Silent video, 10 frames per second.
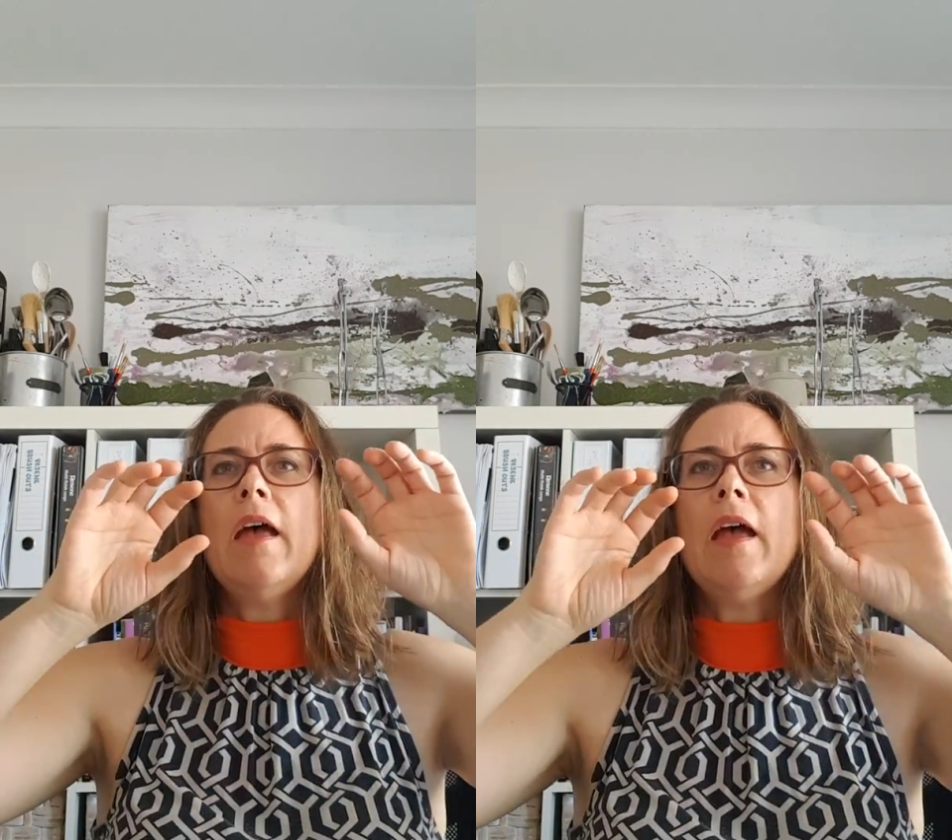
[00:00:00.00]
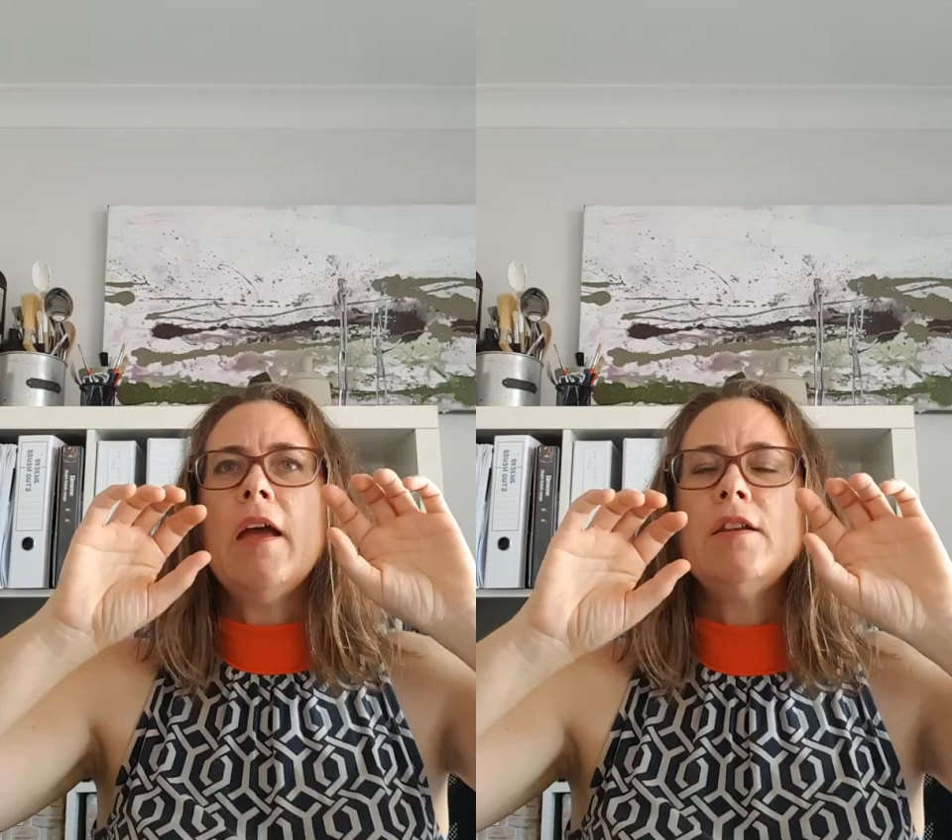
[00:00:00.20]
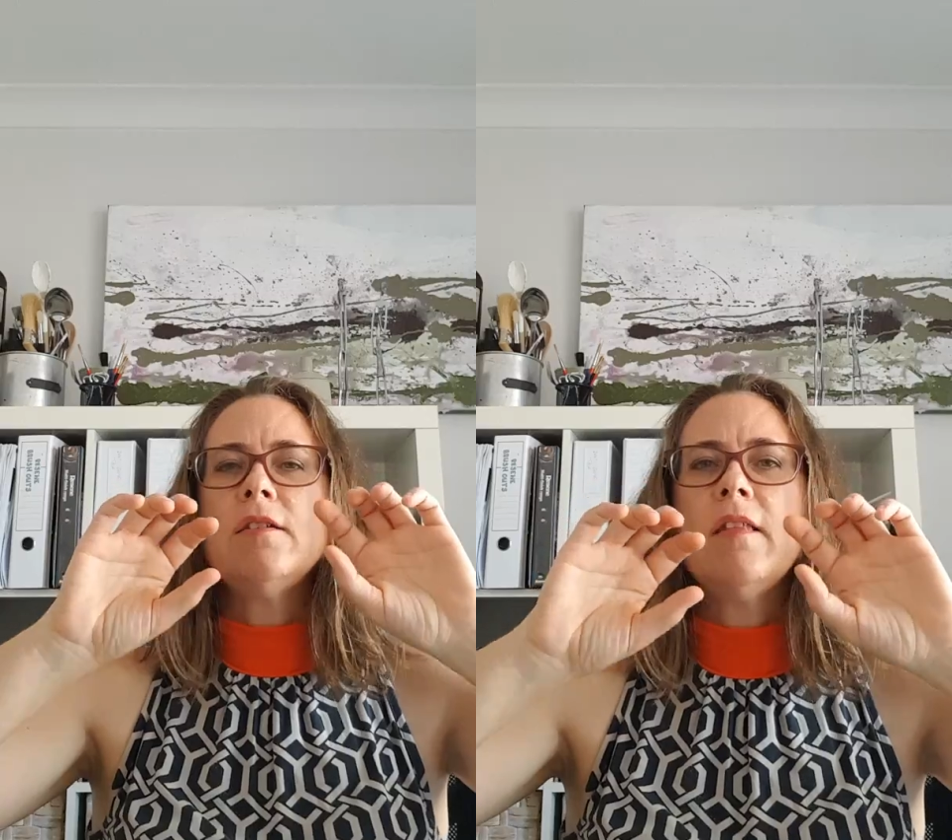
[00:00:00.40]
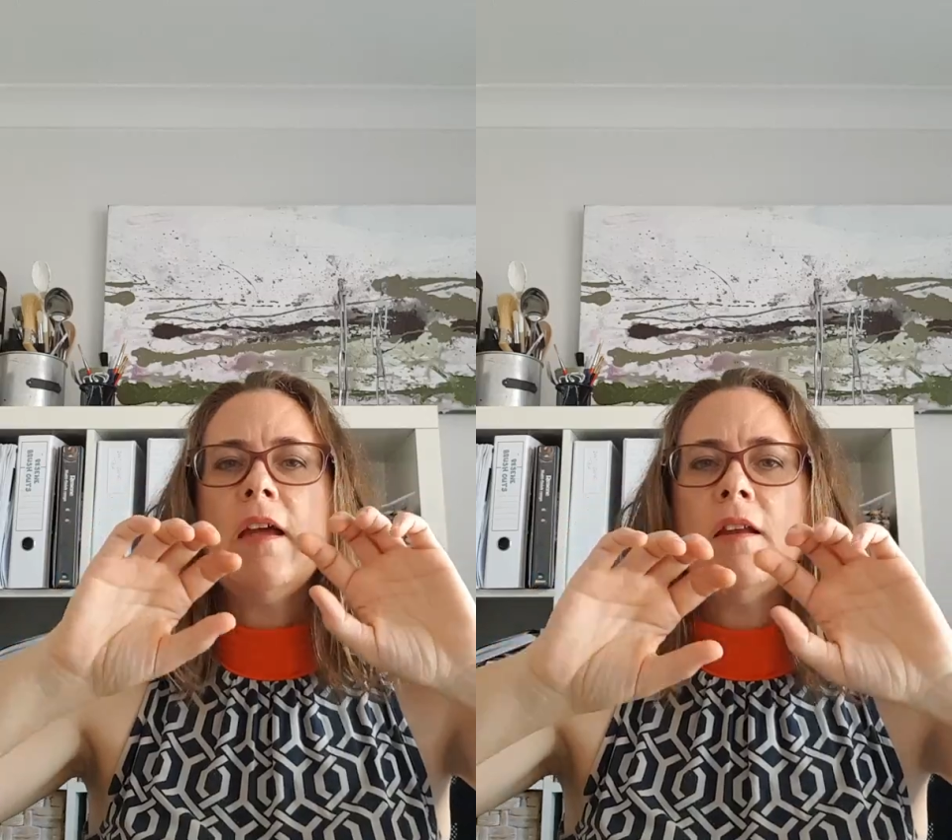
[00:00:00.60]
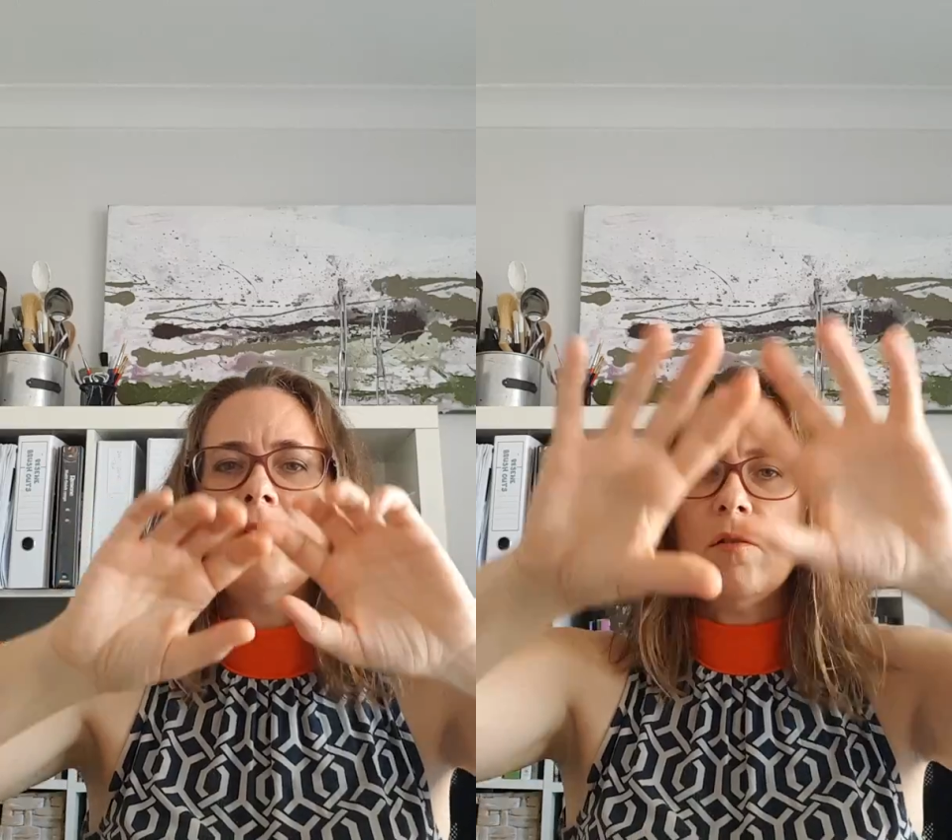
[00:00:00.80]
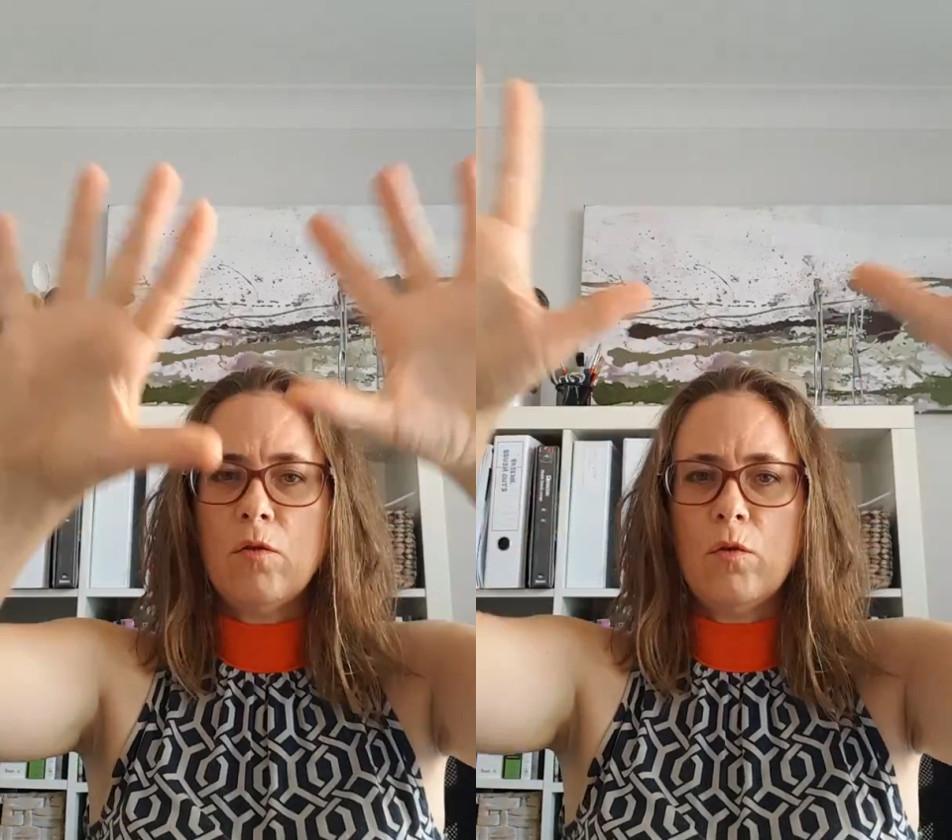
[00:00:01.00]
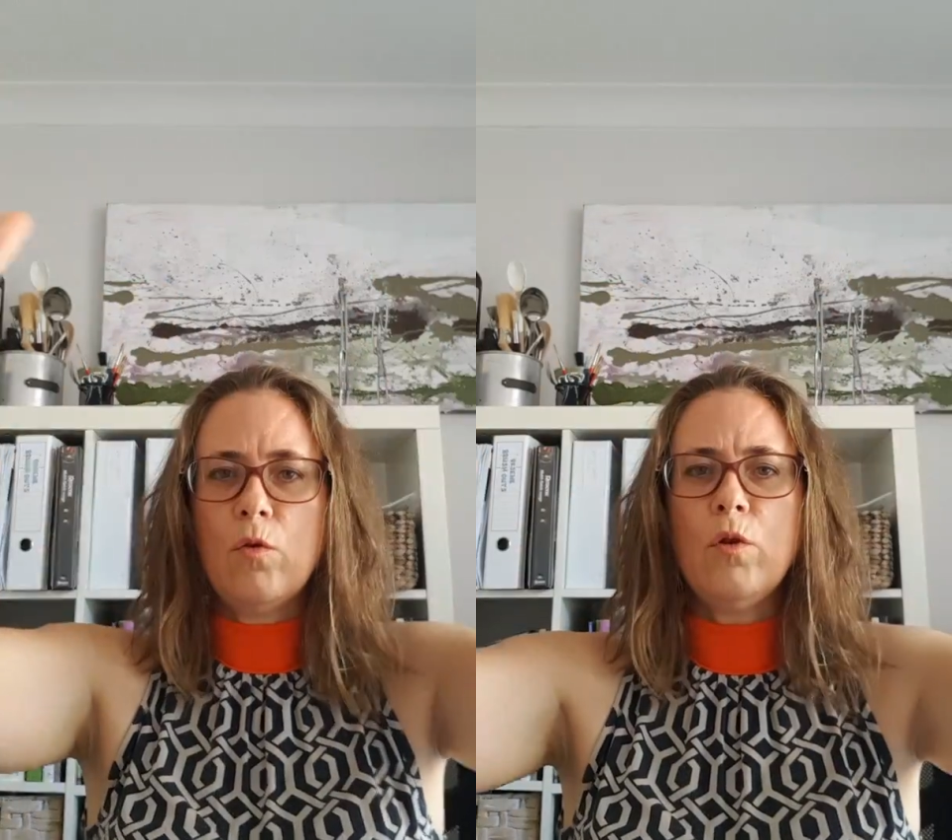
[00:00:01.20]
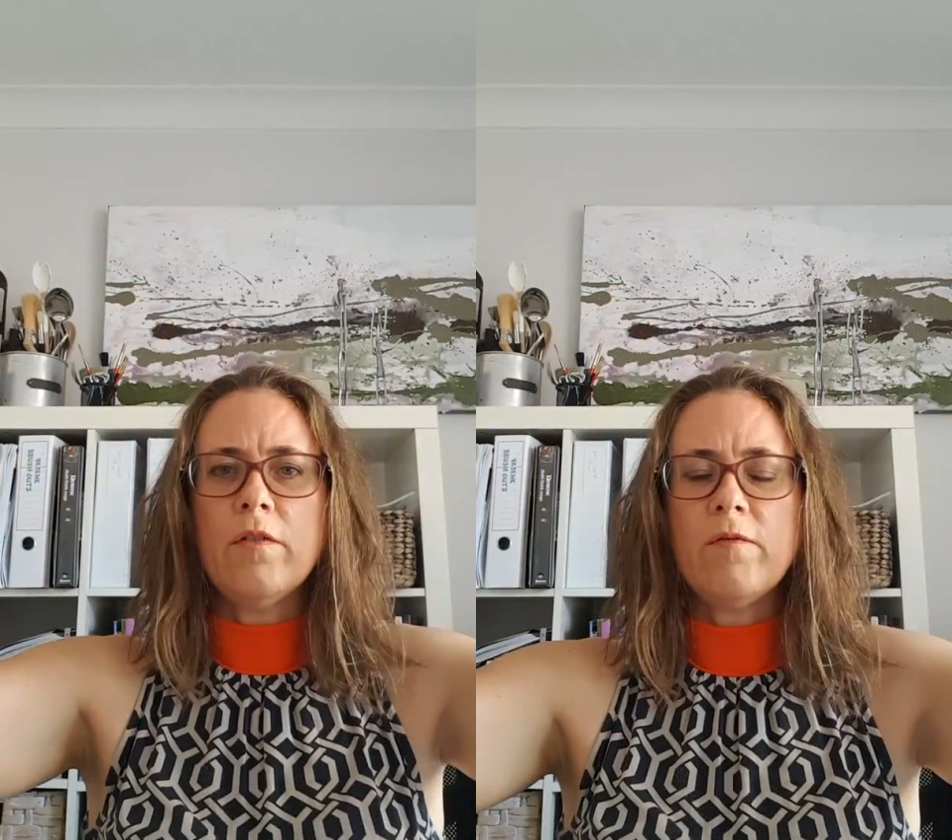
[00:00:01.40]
And then all